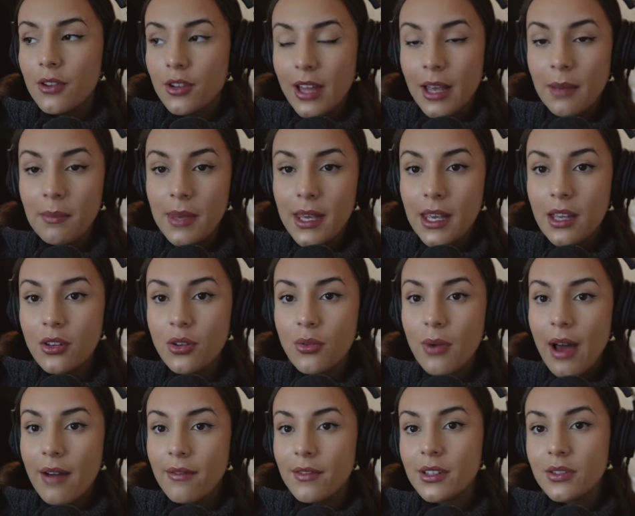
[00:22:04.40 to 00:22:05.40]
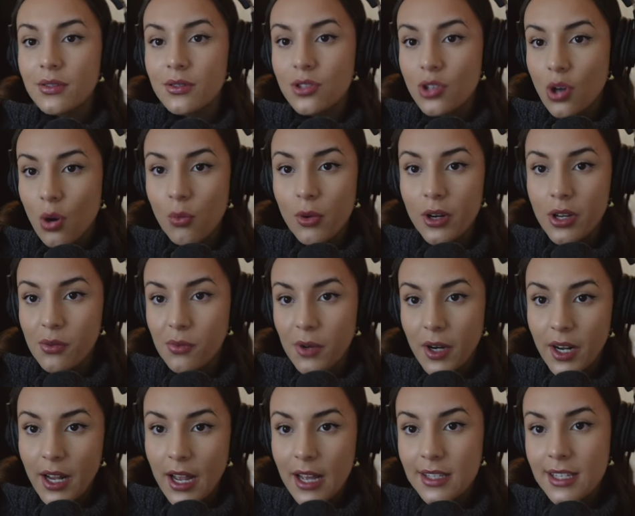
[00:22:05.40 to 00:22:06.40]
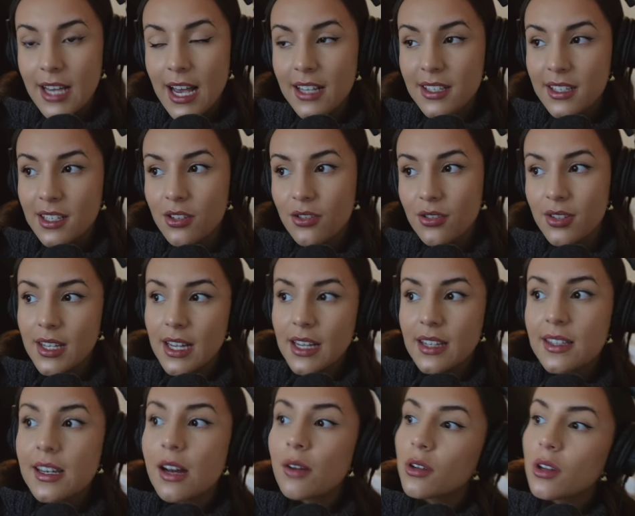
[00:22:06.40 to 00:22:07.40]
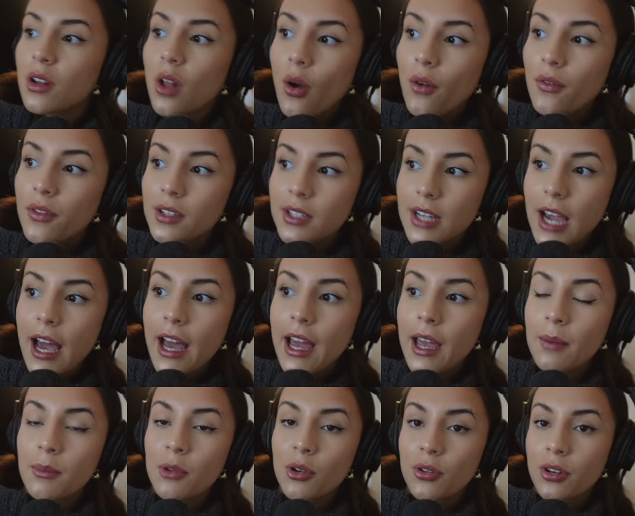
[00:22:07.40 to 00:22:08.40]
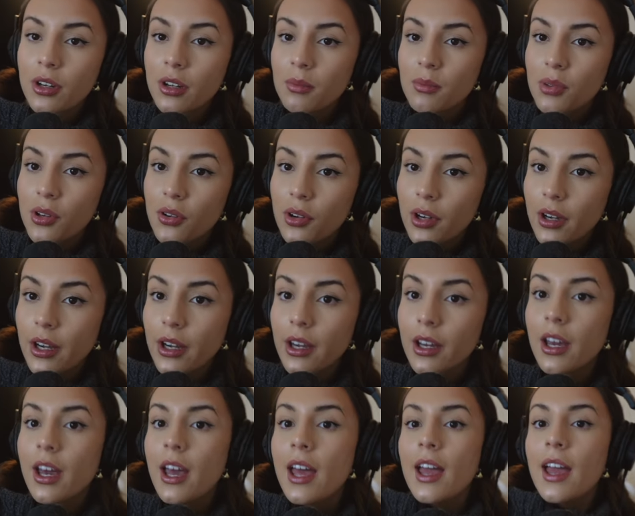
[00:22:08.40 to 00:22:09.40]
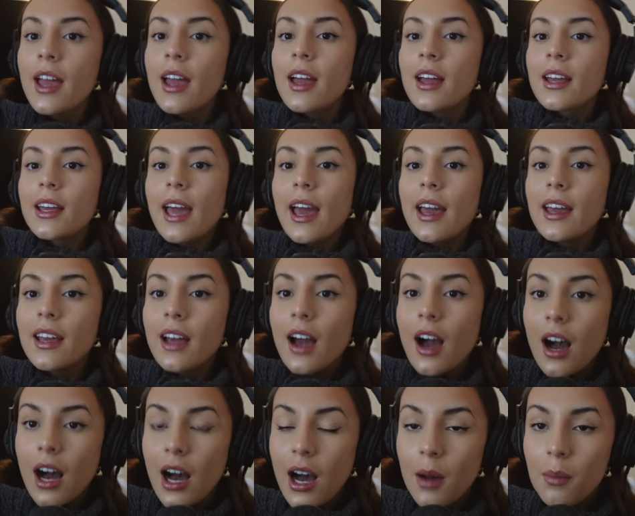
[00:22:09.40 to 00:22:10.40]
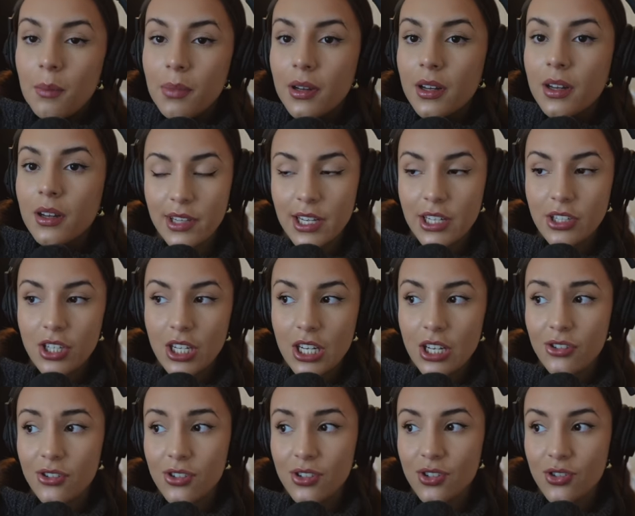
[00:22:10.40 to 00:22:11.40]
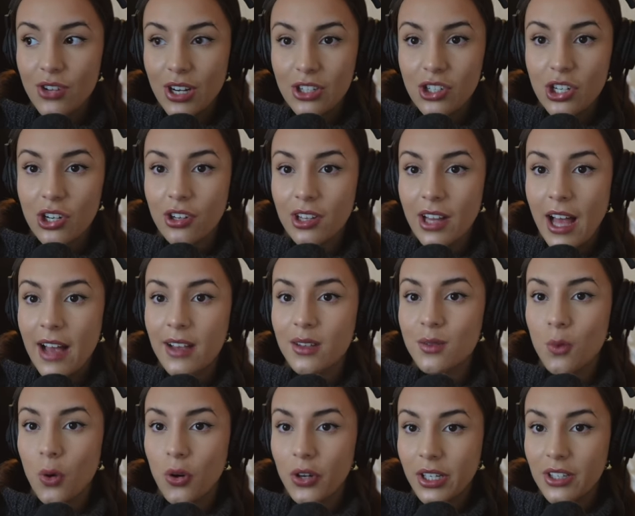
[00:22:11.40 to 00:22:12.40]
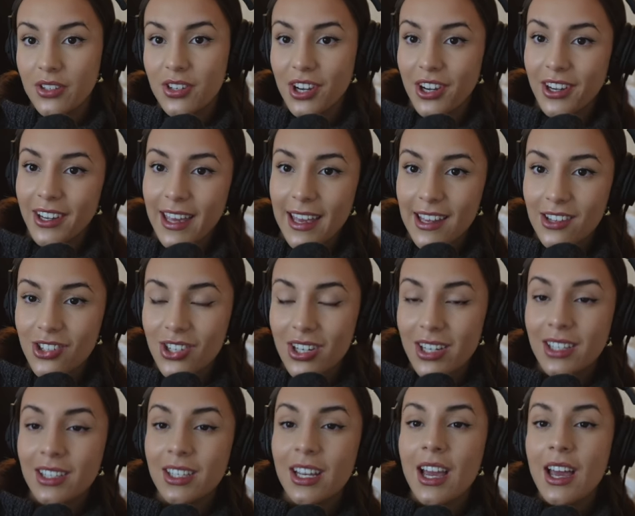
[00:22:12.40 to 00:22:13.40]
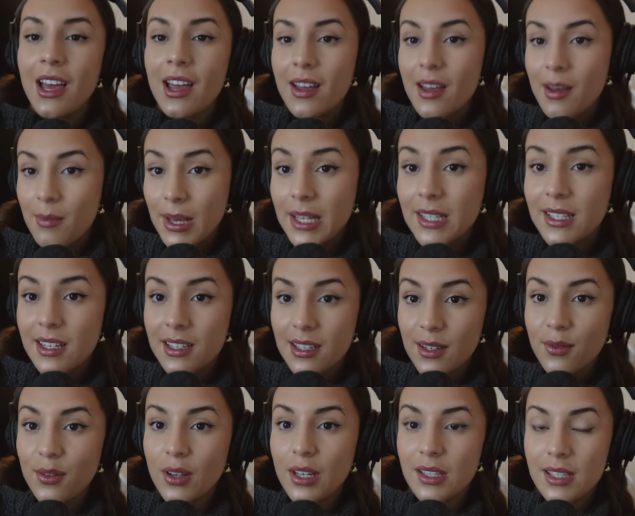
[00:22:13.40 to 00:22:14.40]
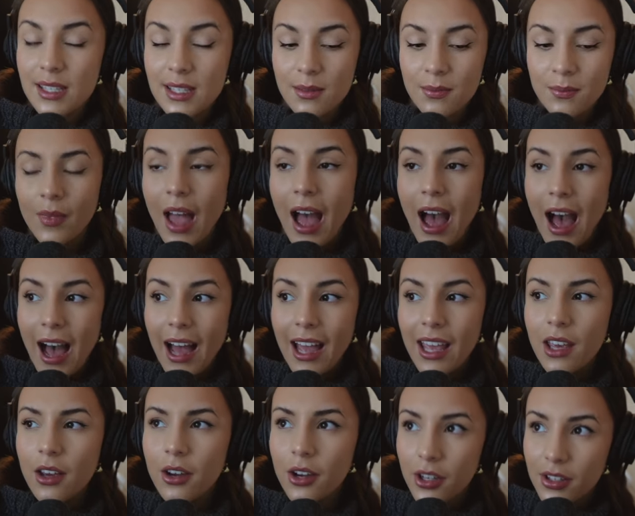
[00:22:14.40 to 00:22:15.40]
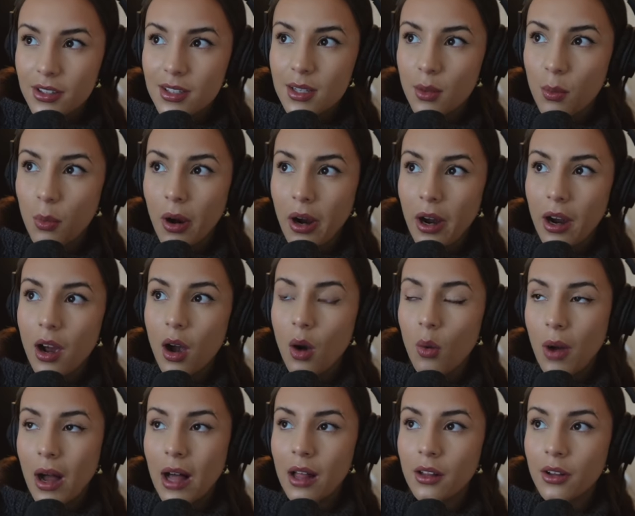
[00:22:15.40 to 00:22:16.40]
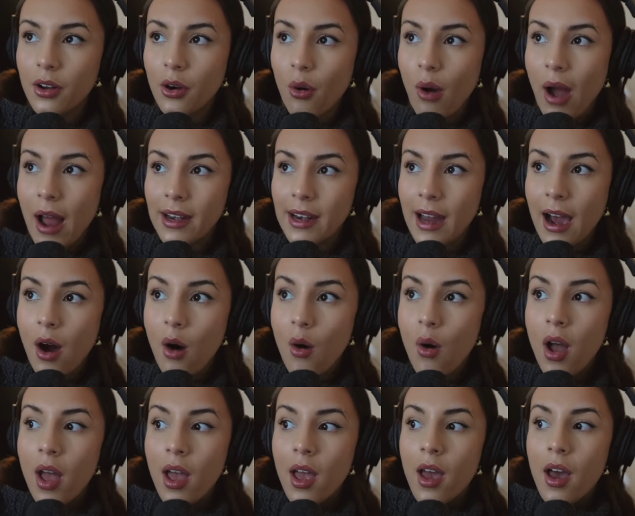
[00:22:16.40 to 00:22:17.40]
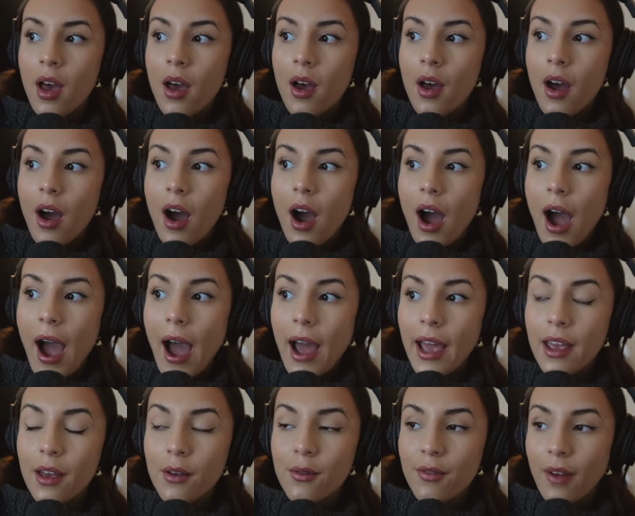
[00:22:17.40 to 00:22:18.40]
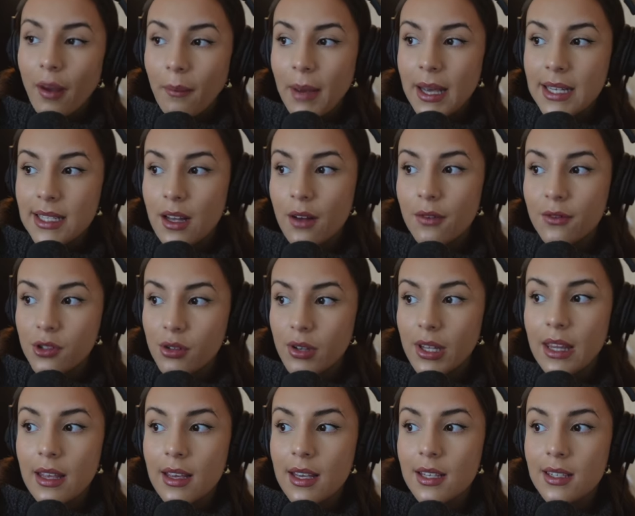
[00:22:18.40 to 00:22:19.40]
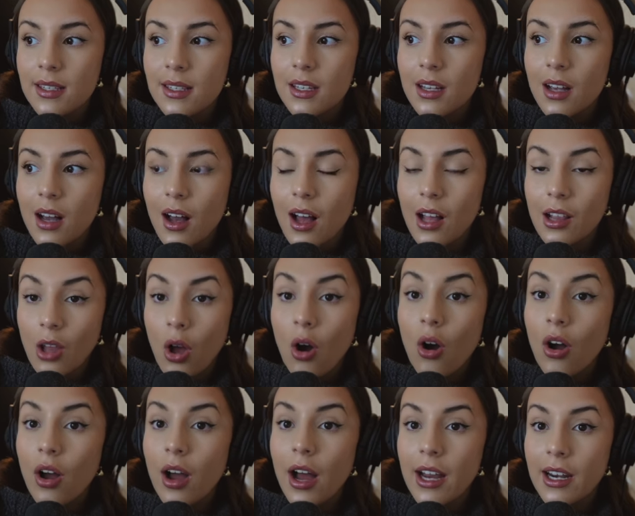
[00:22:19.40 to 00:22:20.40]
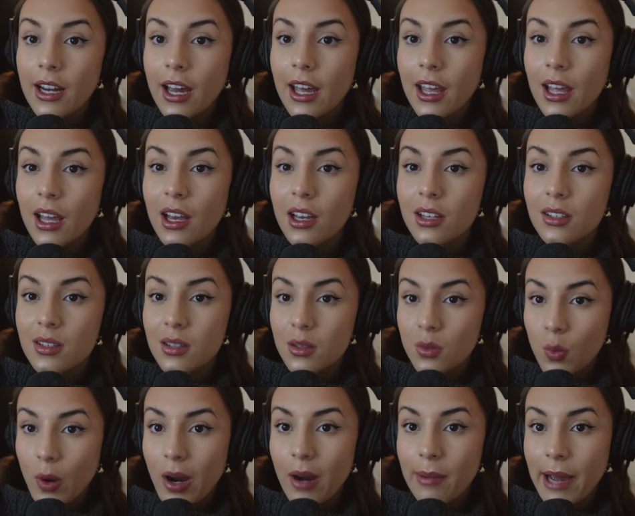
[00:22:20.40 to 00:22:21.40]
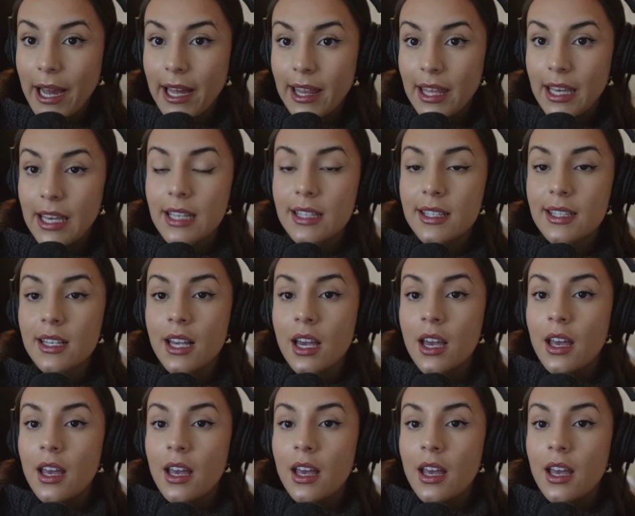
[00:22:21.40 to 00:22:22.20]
you're like me and you have a job where you work at a desk, you're sitting down a lot of the time, you're on a computer, getting up, literally just stretching your legs, walking to your kitchen, it makes a difference. I heard somewhere a while ago, and now I find myself doing this a lot, and I swear by this.